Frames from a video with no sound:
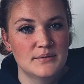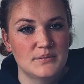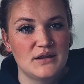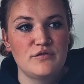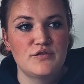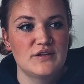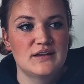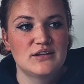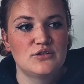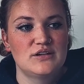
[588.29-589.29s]
If you feel
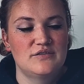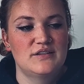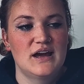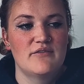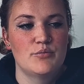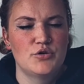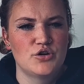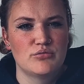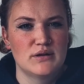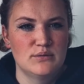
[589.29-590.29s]
like you definitely have a book
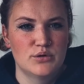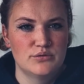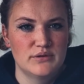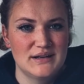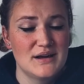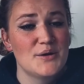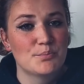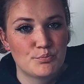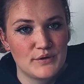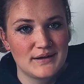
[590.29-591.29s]
you really want to read,
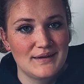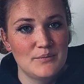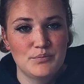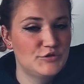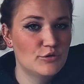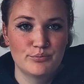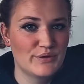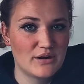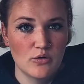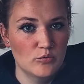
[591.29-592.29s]
bring it, but don't
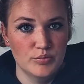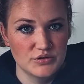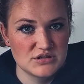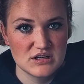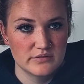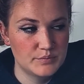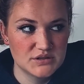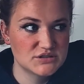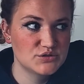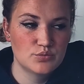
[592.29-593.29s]
bring a whole bookshelf
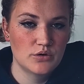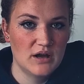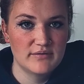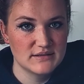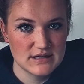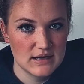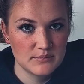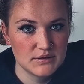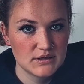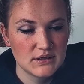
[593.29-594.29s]
because you won't have the time.
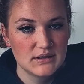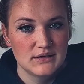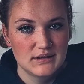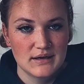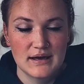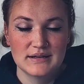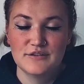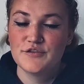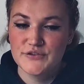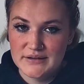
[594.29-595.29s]
And if
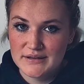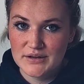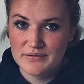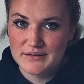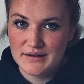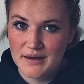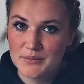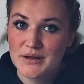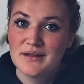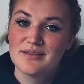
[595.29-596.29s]
you feel like you have the time,
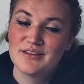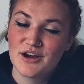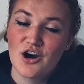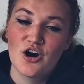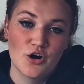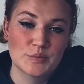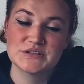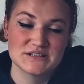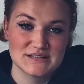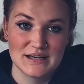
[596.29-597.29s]
there are
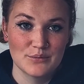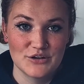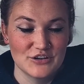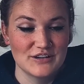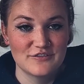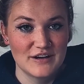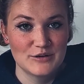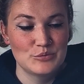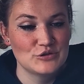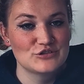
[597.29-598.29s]
options here where you can find a book.